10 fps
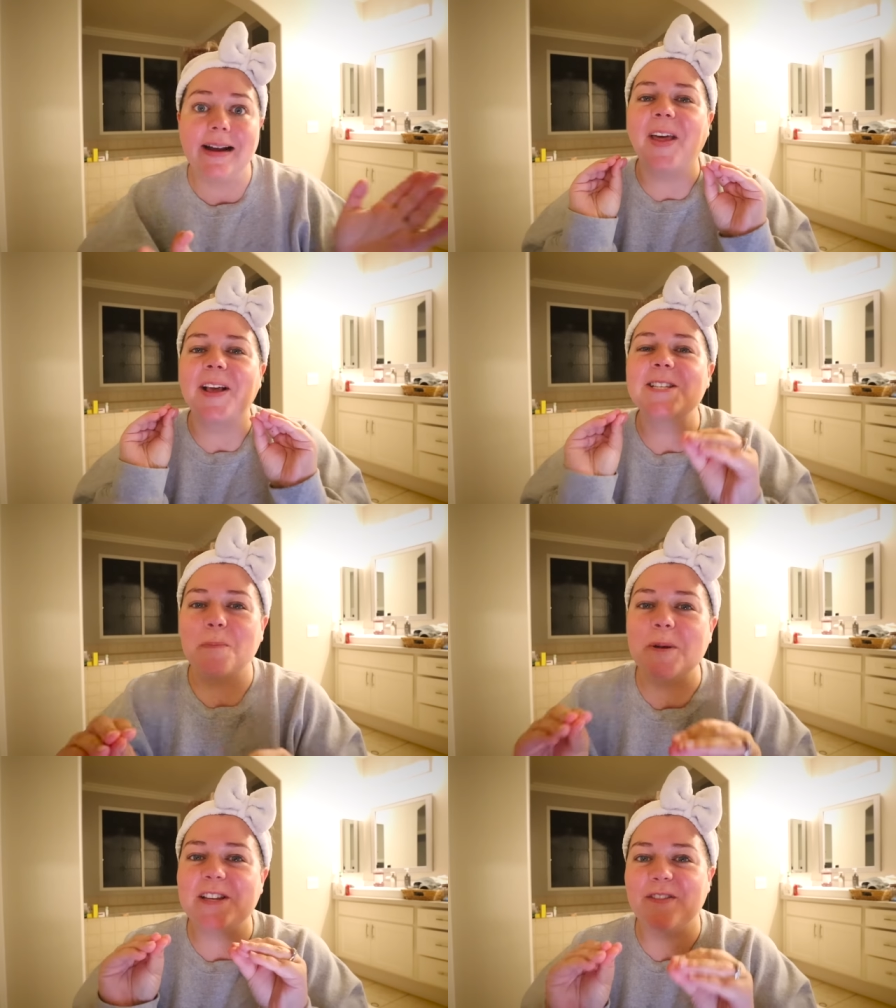And like
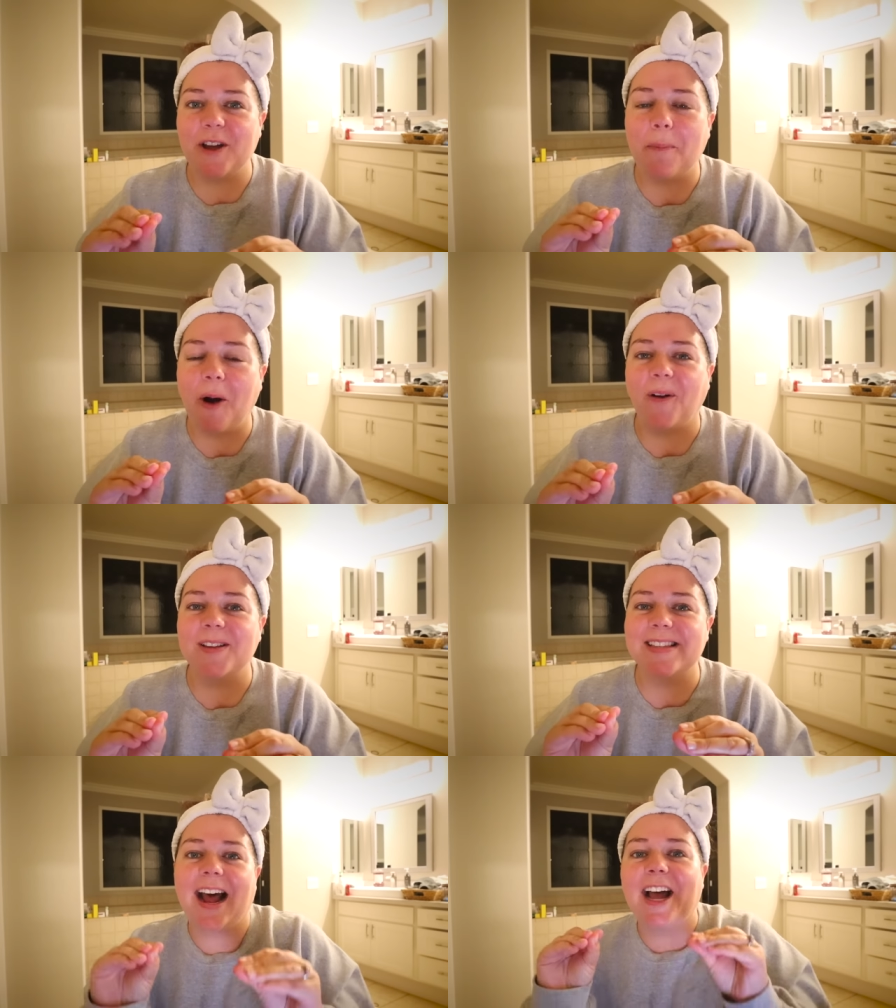specific
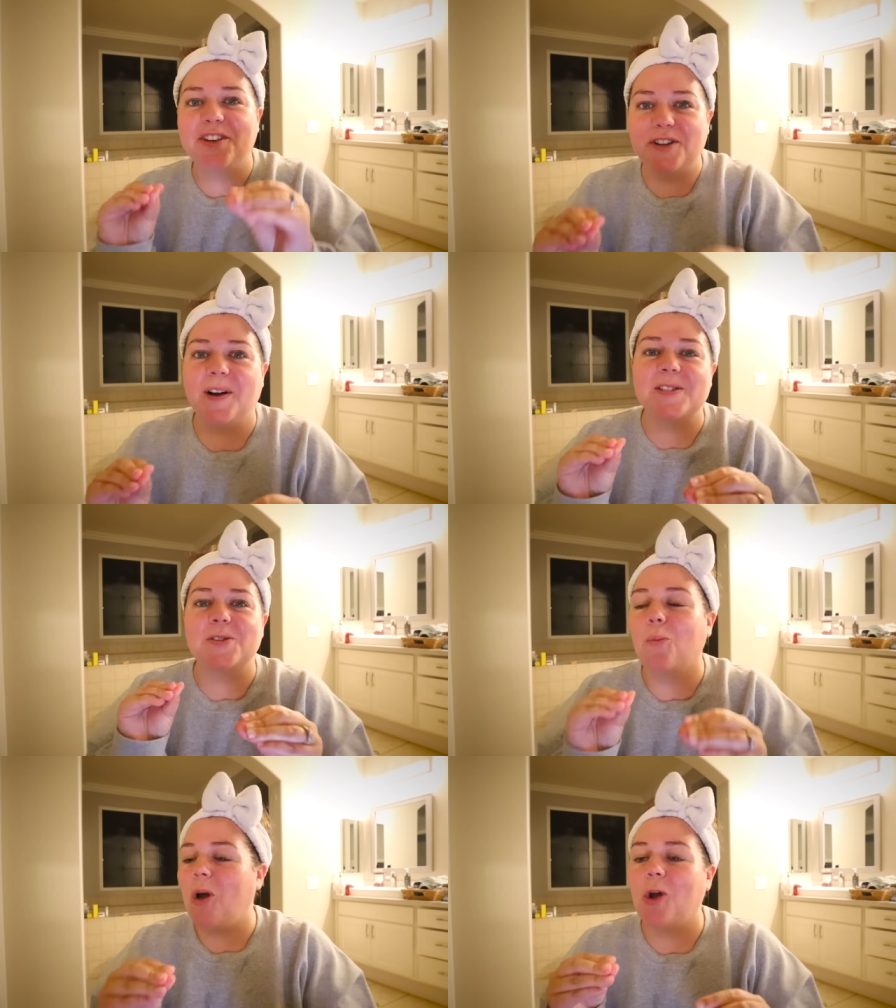parts that I
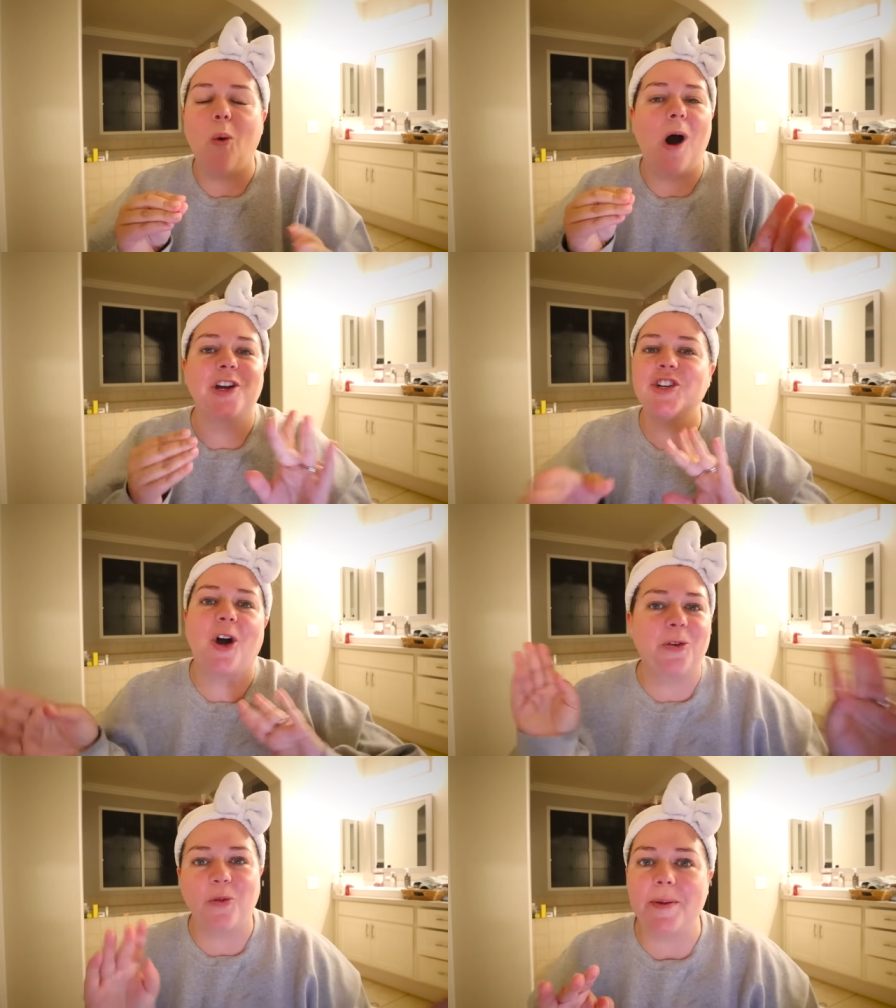just want to watch
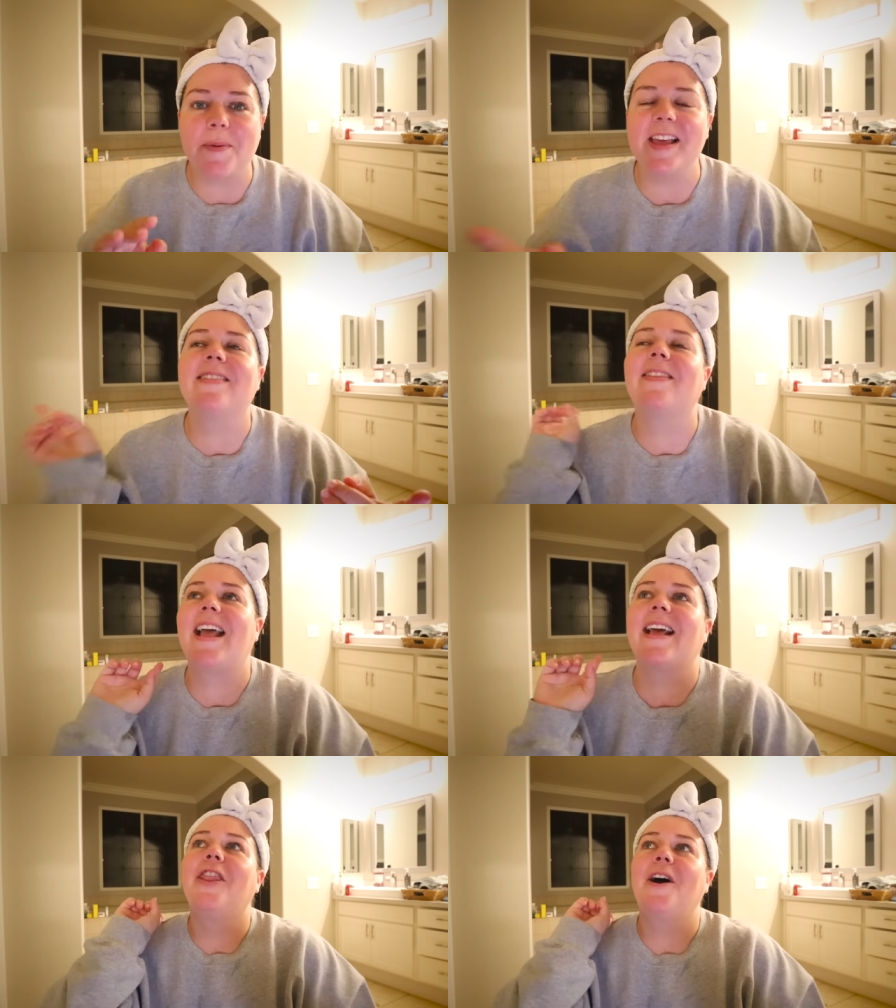on repeat,
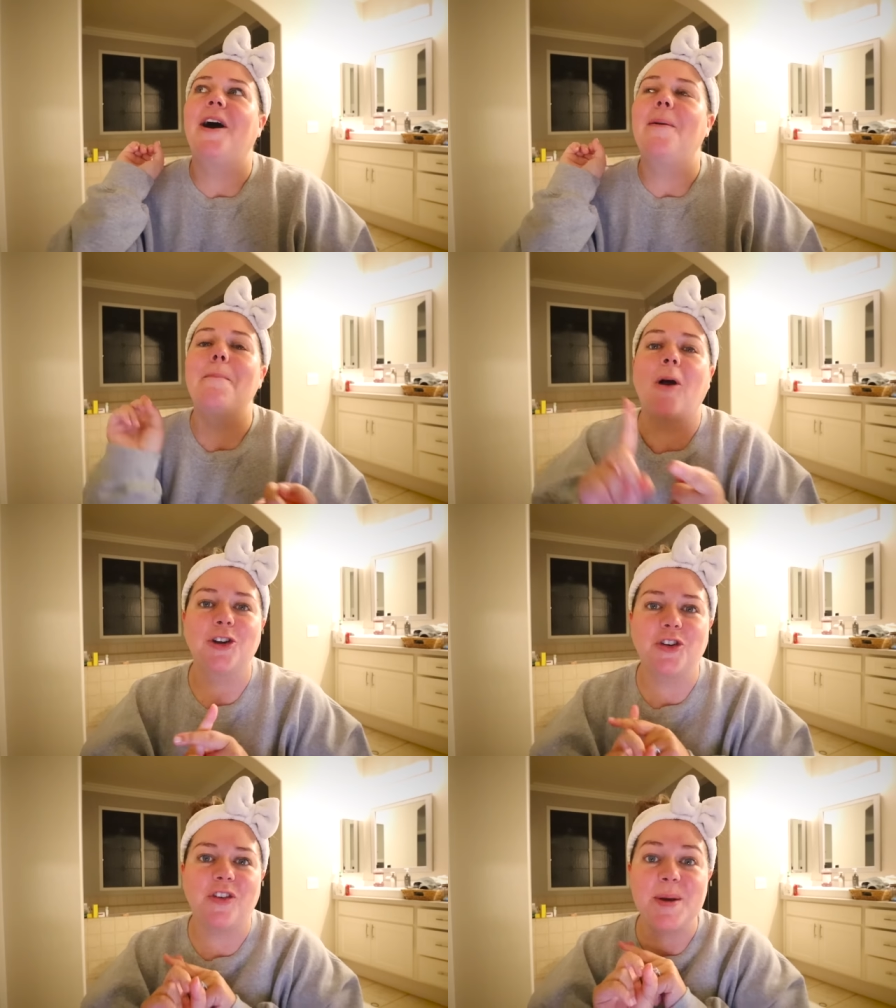like the
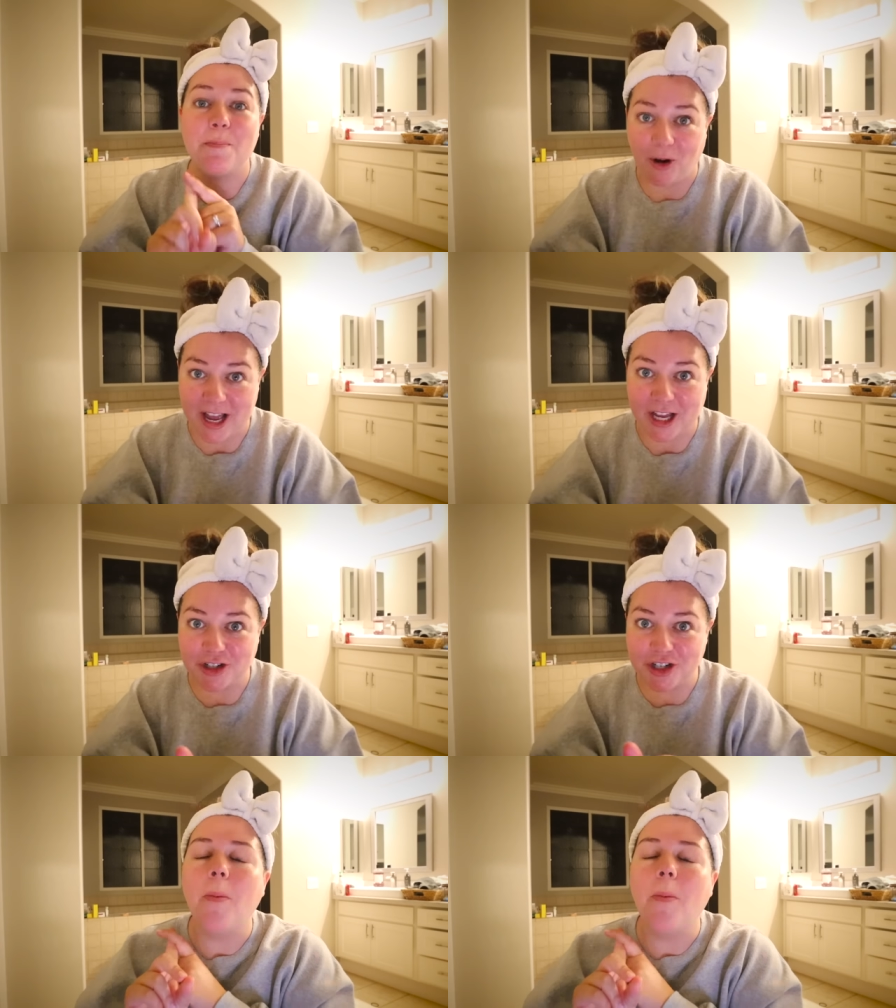Marjorie Bridge.